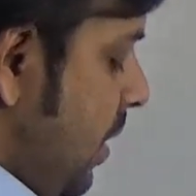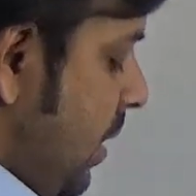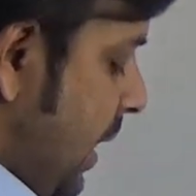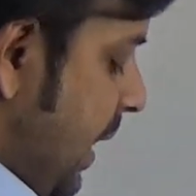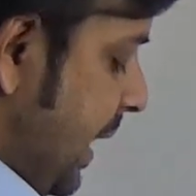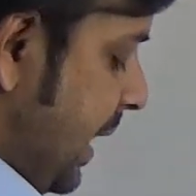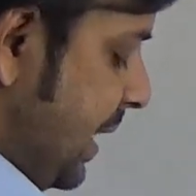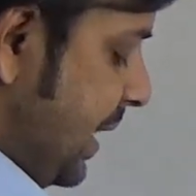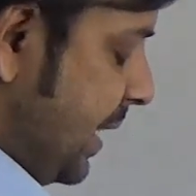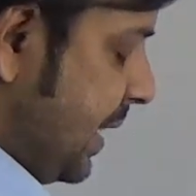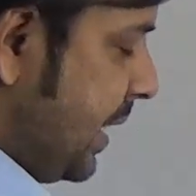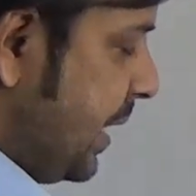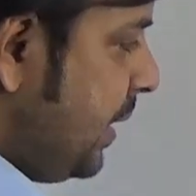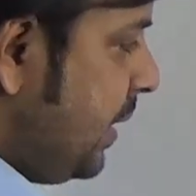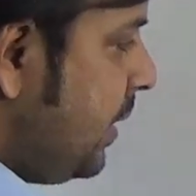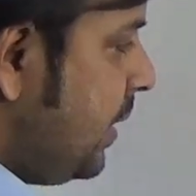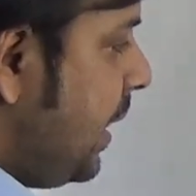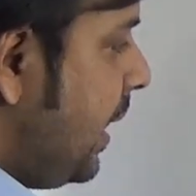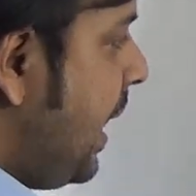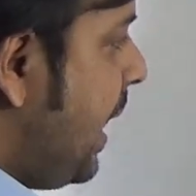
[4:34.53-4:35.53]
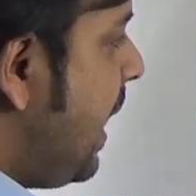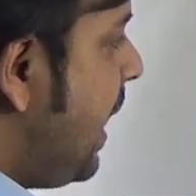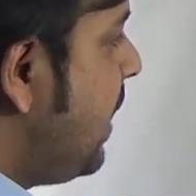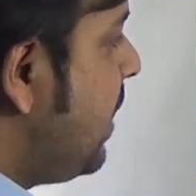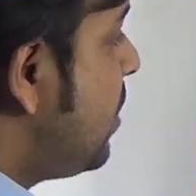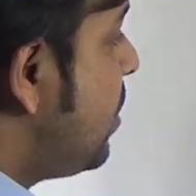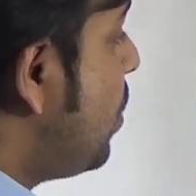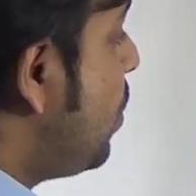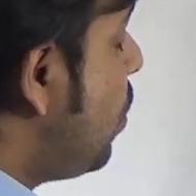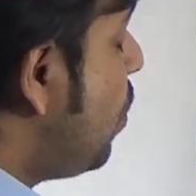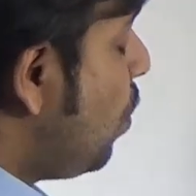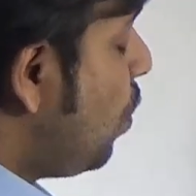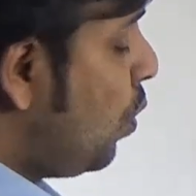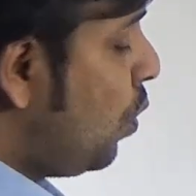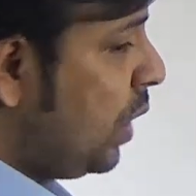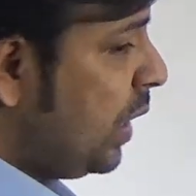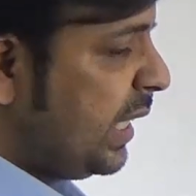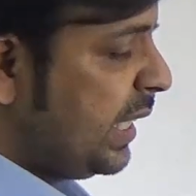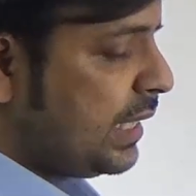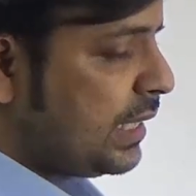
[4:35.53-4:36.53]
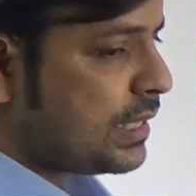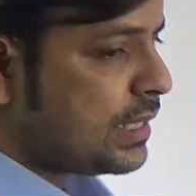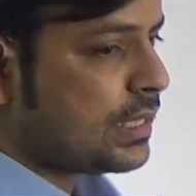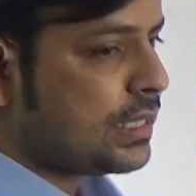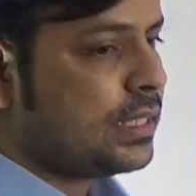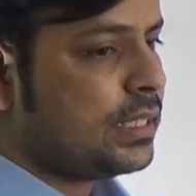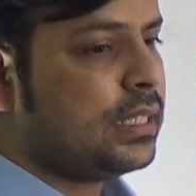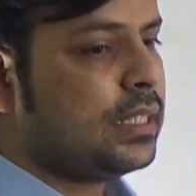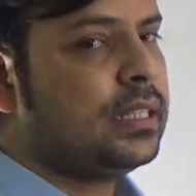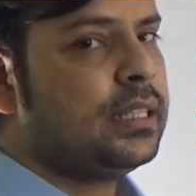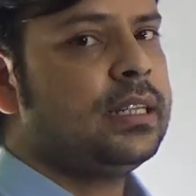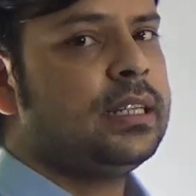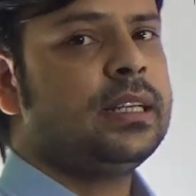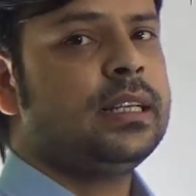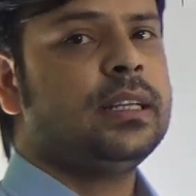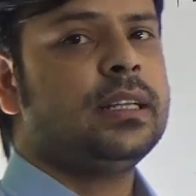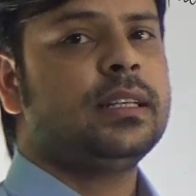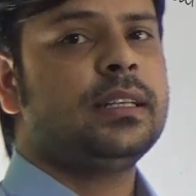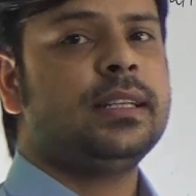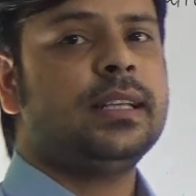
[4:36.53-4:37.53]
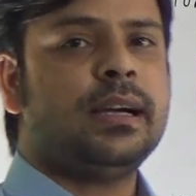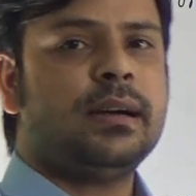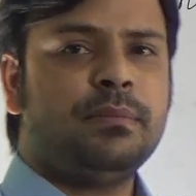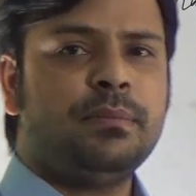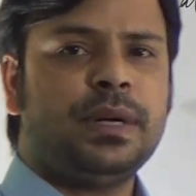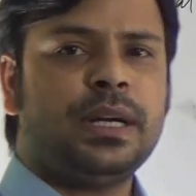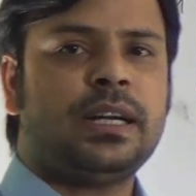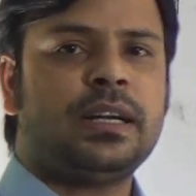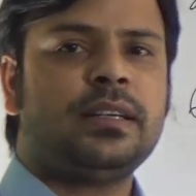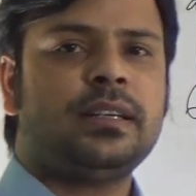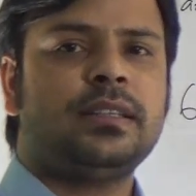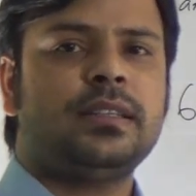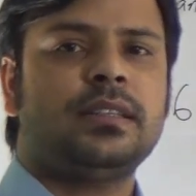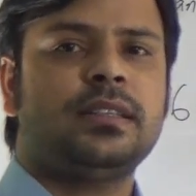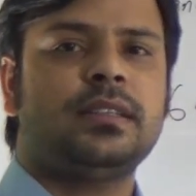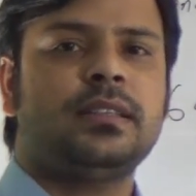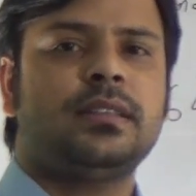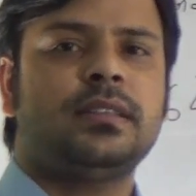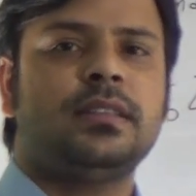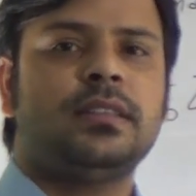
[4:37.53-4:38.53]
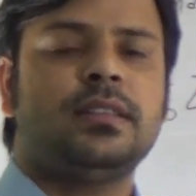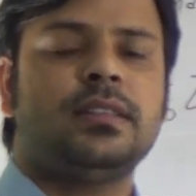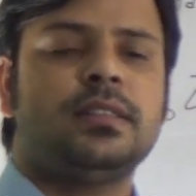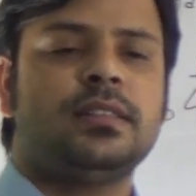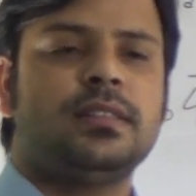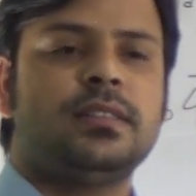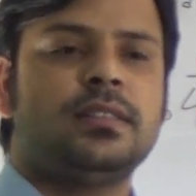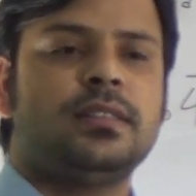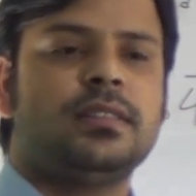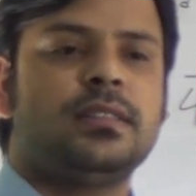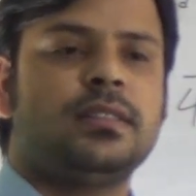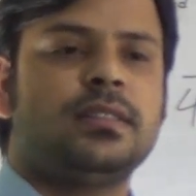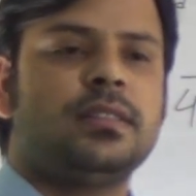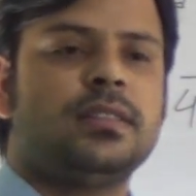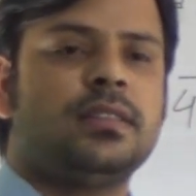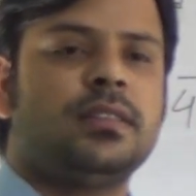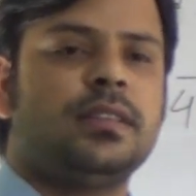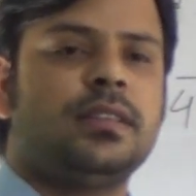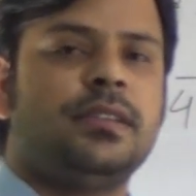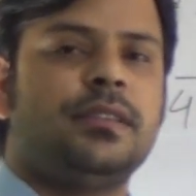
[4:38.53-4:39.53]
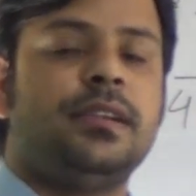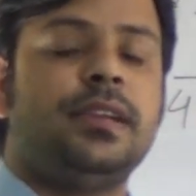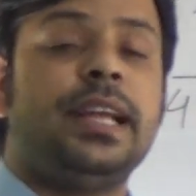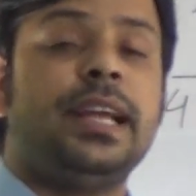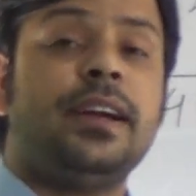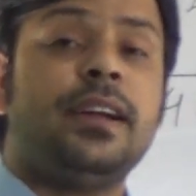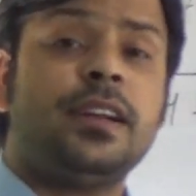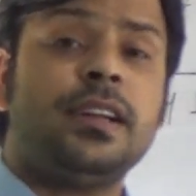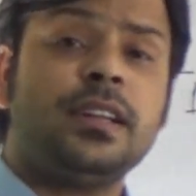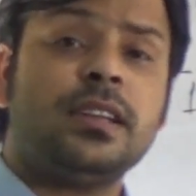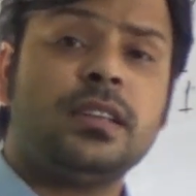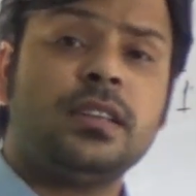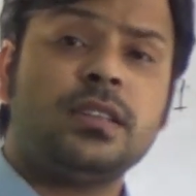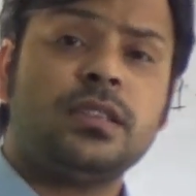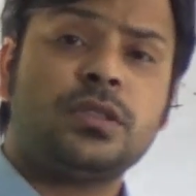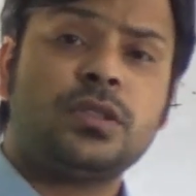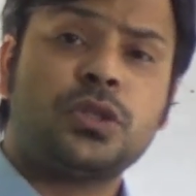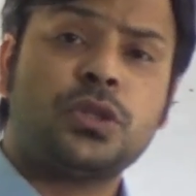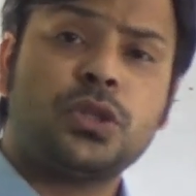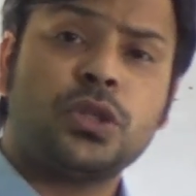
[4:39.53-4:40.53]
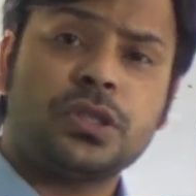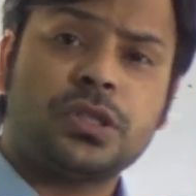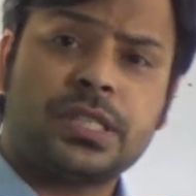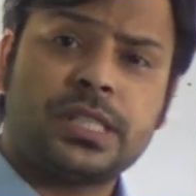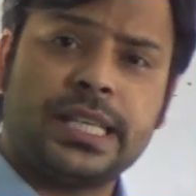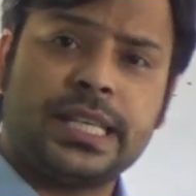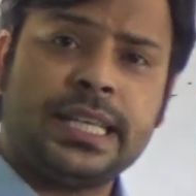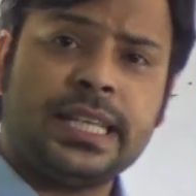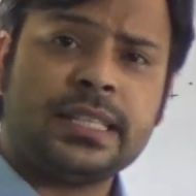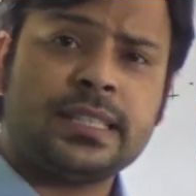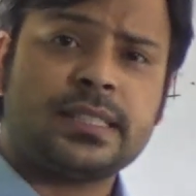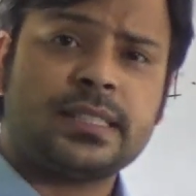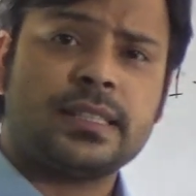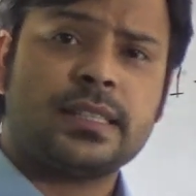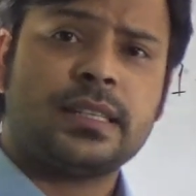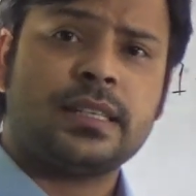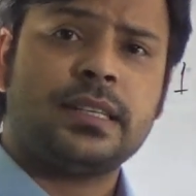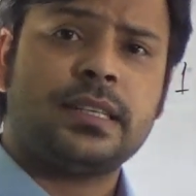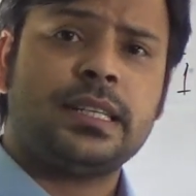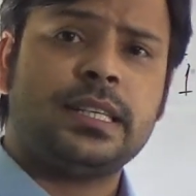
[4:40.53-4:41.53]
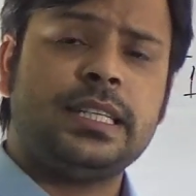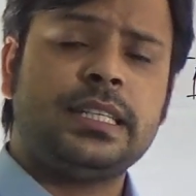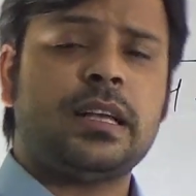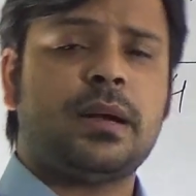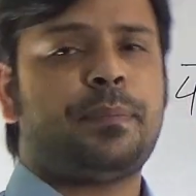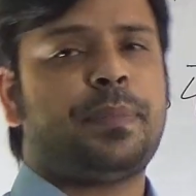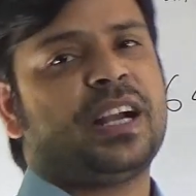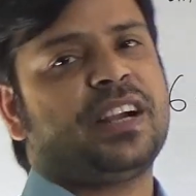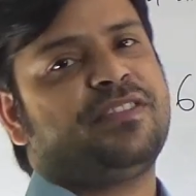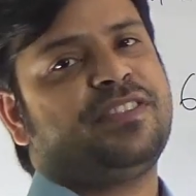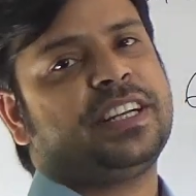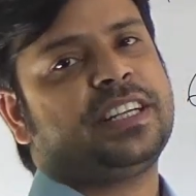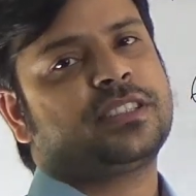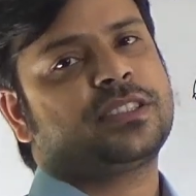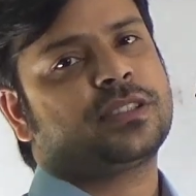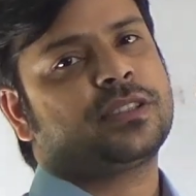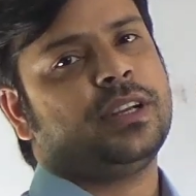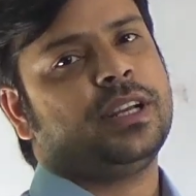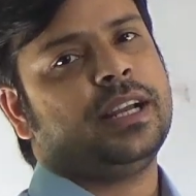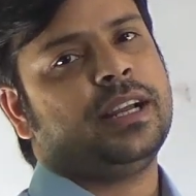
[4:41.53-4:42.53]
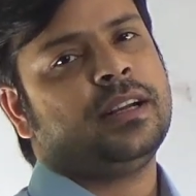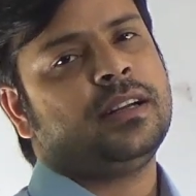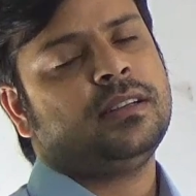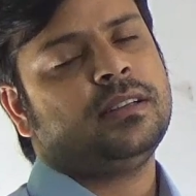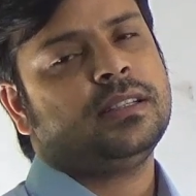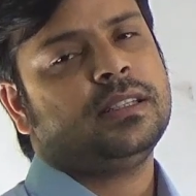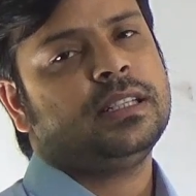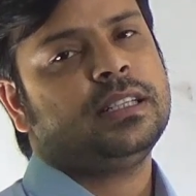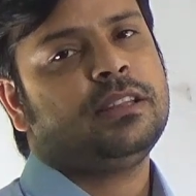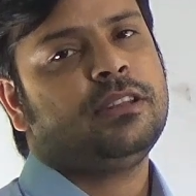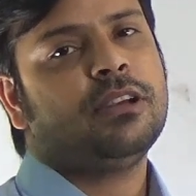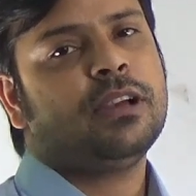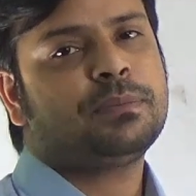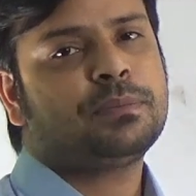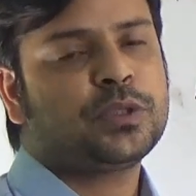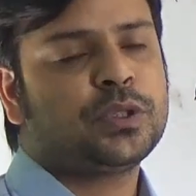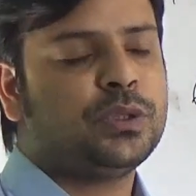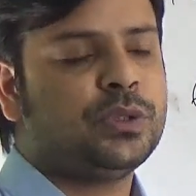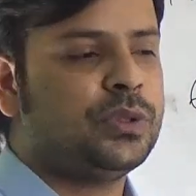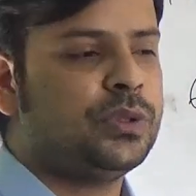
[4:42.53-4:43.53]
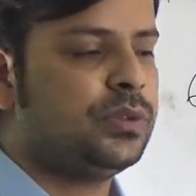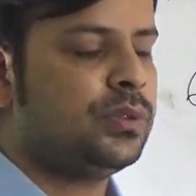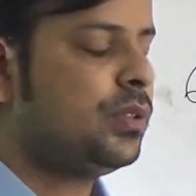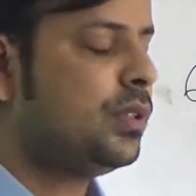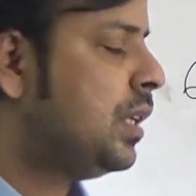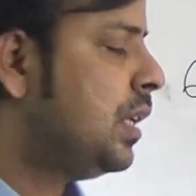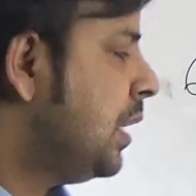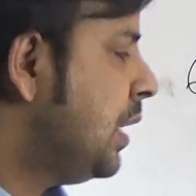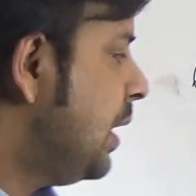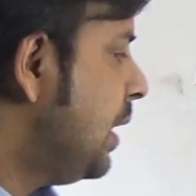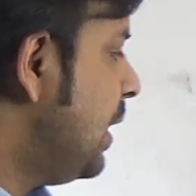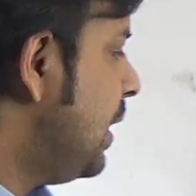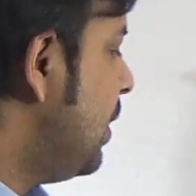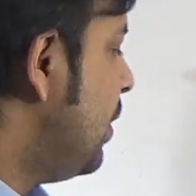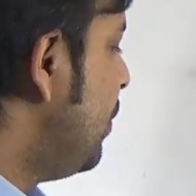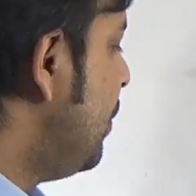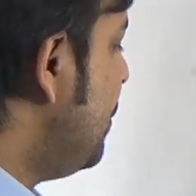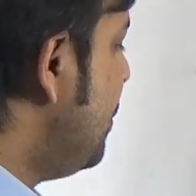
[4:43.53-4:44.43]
integer, and which number near to 6 is a perfect square, you have to know. We